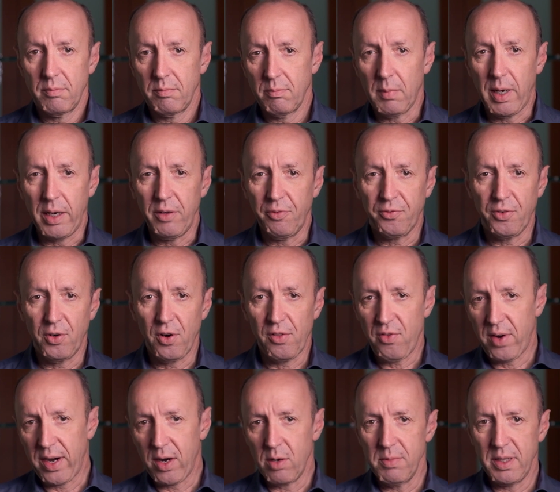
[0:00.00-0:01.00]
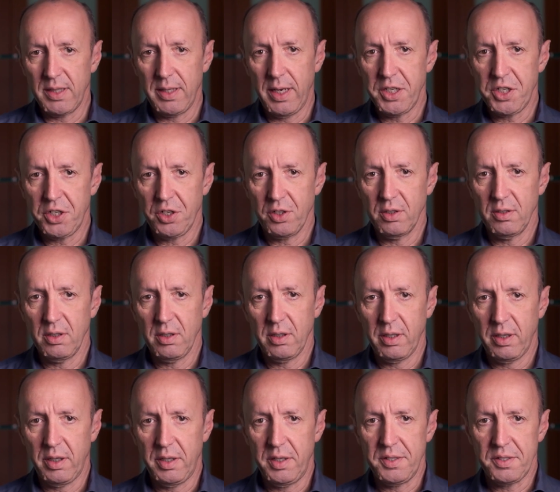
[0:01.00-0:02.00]
My fourth recommendation
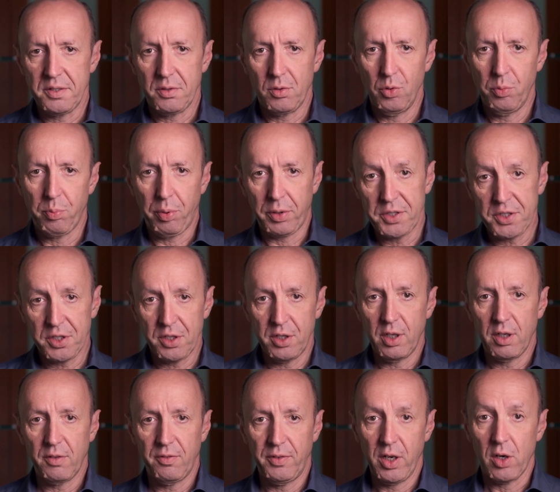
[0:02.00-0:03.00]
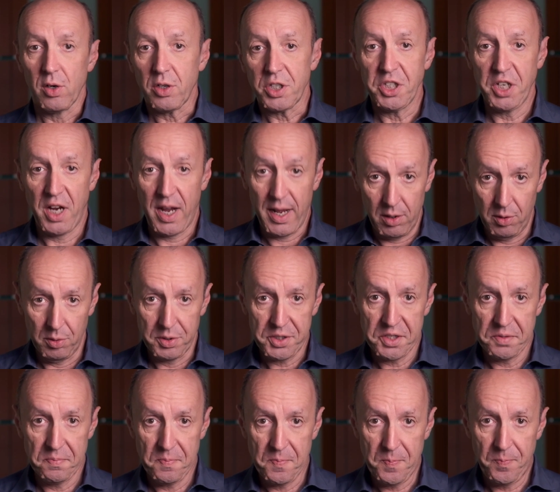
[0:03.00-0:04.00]
is to preserve your shadows.
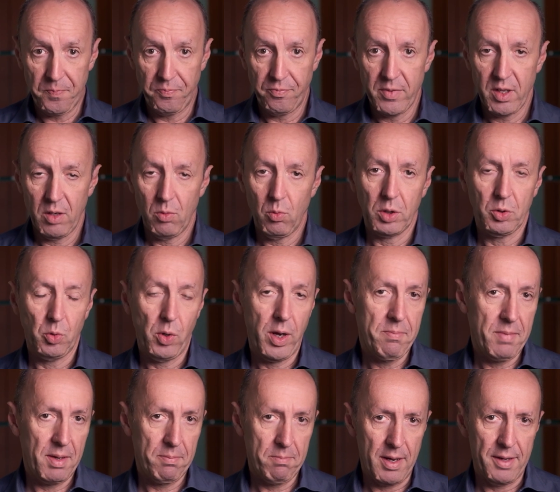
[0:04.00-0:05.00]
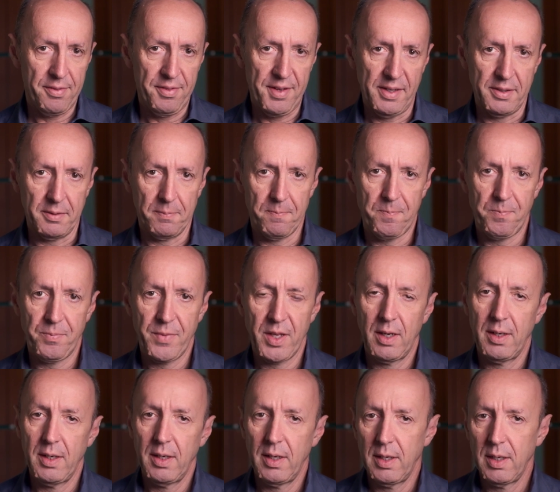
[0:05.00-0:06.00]
What do I mean by that?
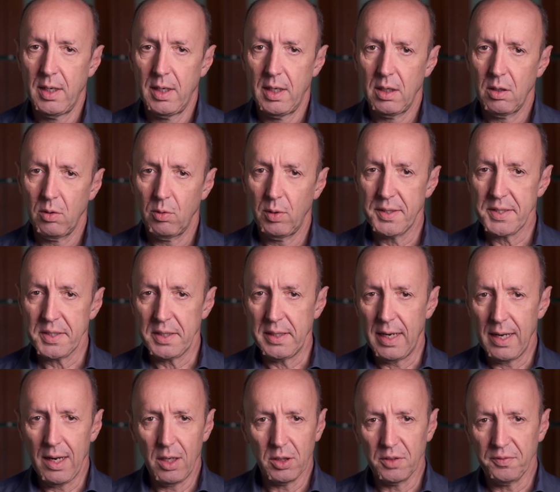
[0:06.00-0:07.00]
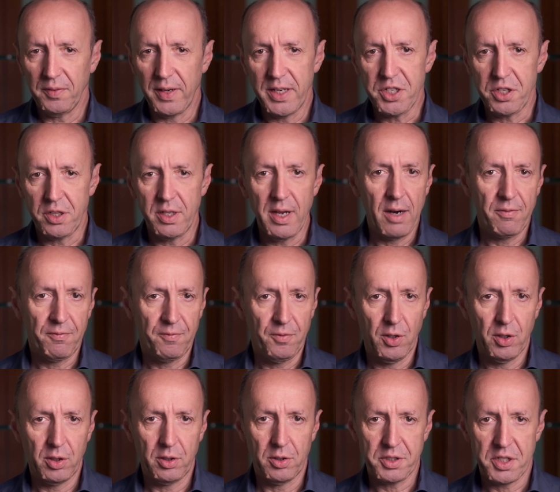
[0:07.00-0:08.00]
We've seen a lot of HDR
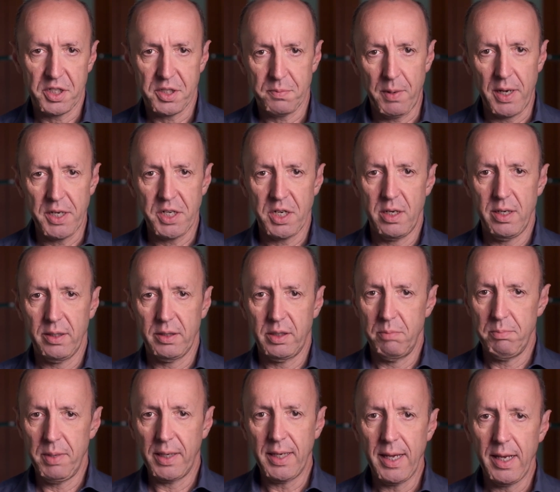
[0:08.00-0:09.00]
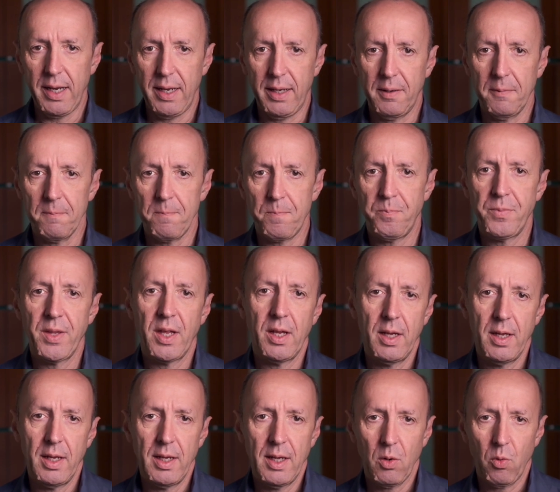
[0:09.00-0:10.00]
photos, especially at the beginning,
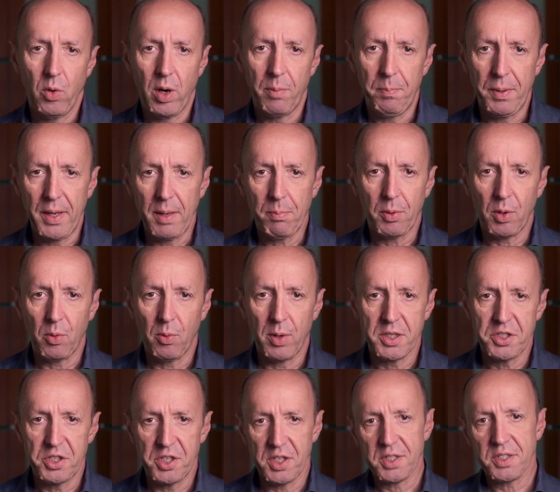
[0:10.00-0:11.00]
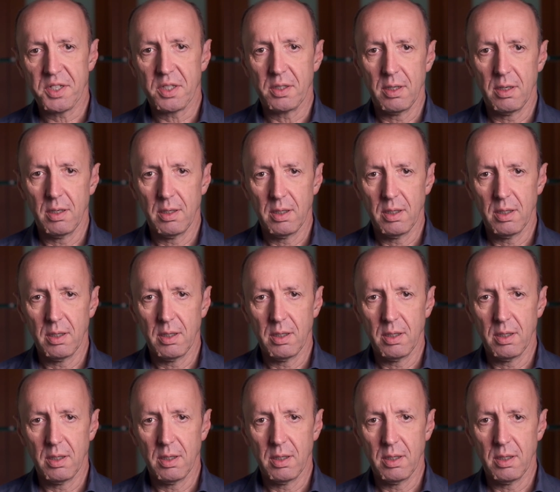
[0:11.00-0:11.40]
where people were just